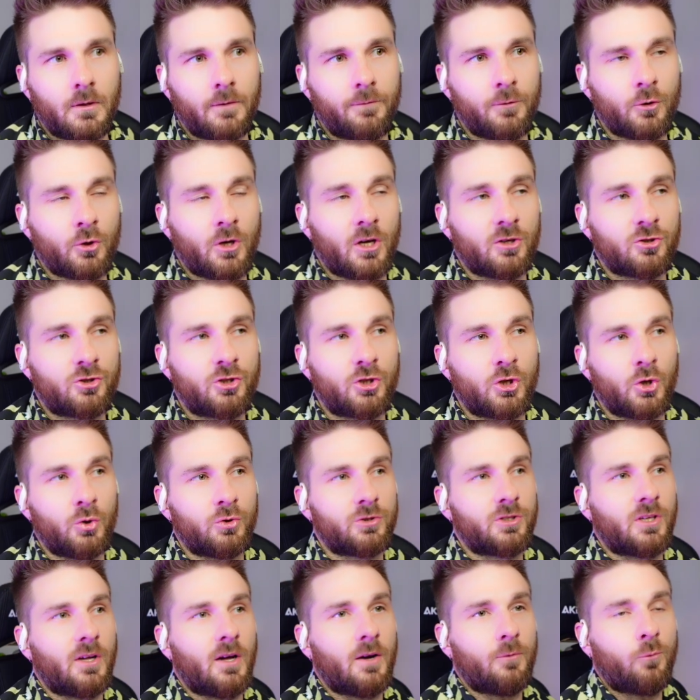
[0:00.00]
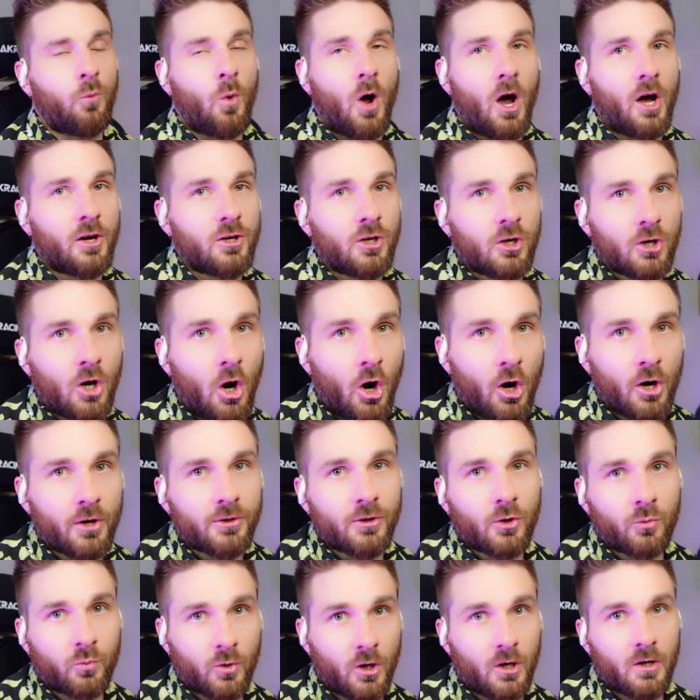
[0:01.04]
If you can shoot stuff while you're on
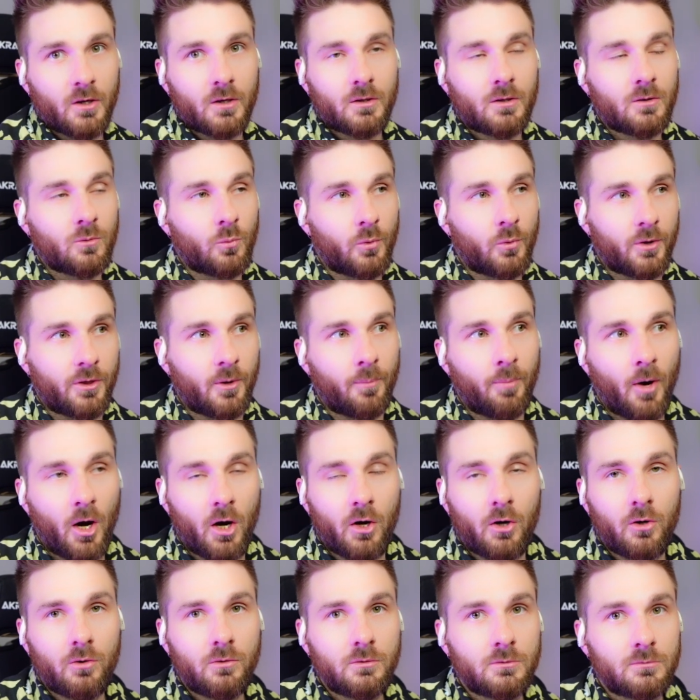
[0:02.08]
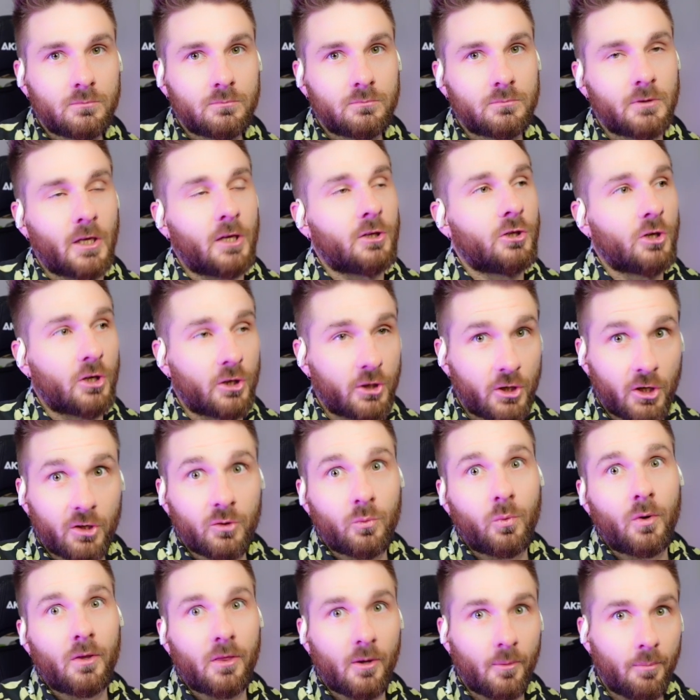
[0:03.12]
the run with a bow, then you're good
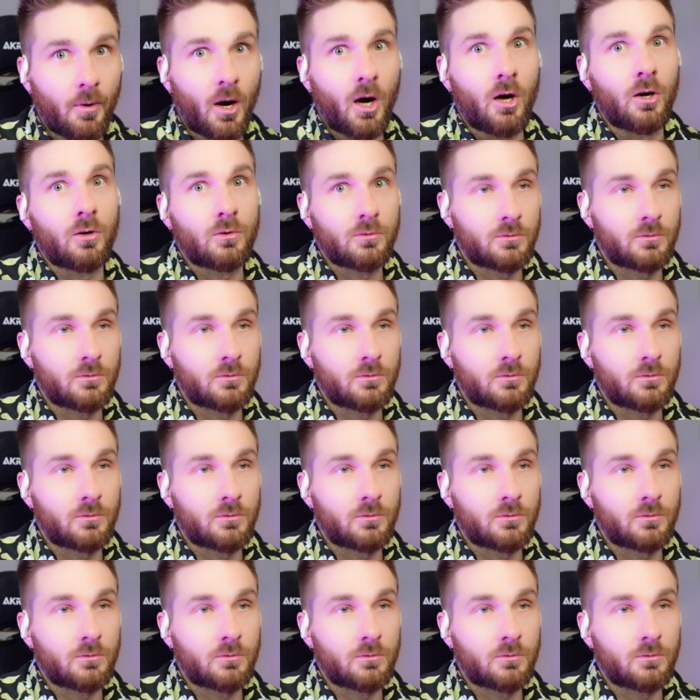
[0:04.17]
with a bow.